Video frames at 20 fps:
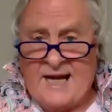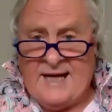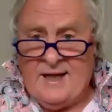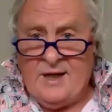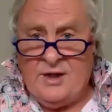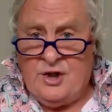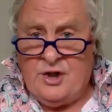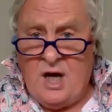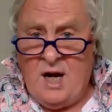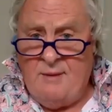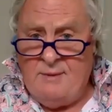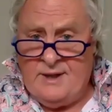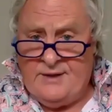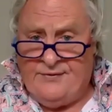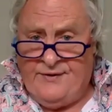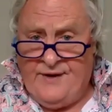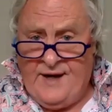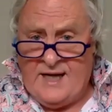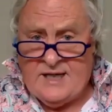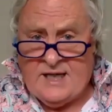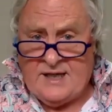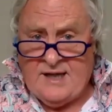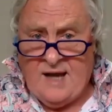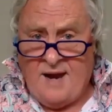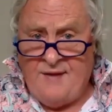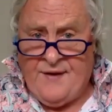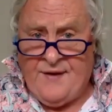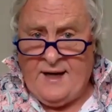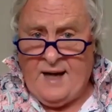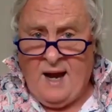the Germans for this, because I
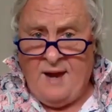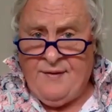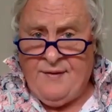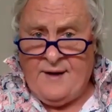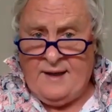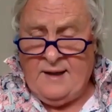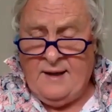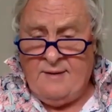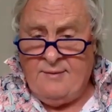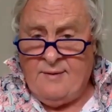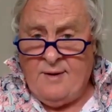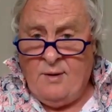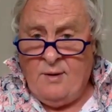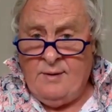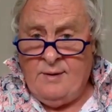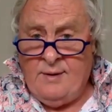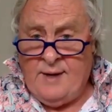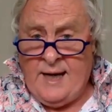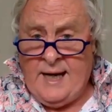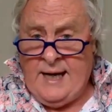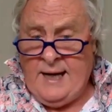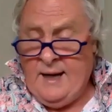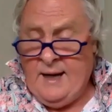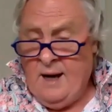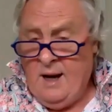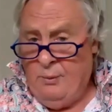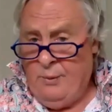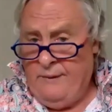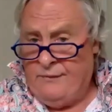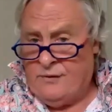think that
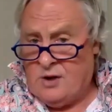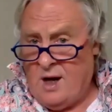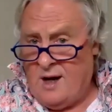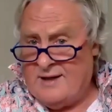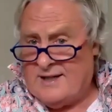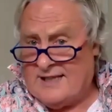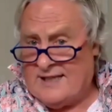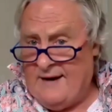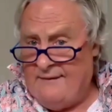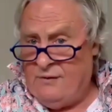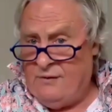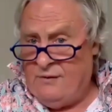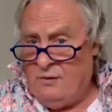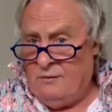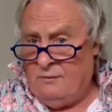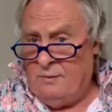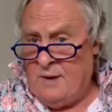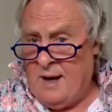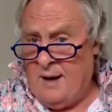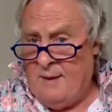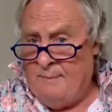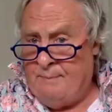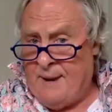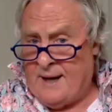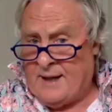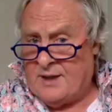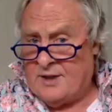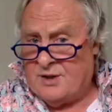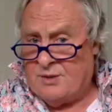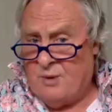we've tried several
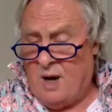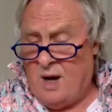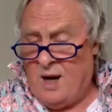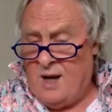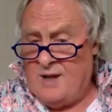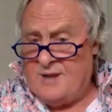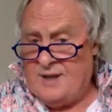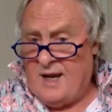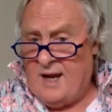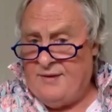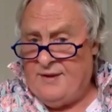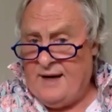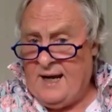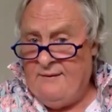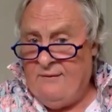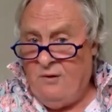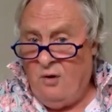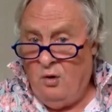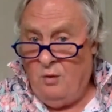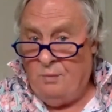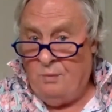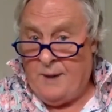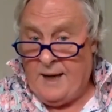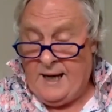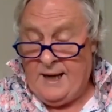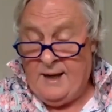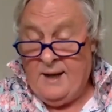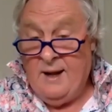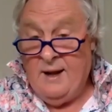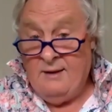Bacchus wines, and I think they've all been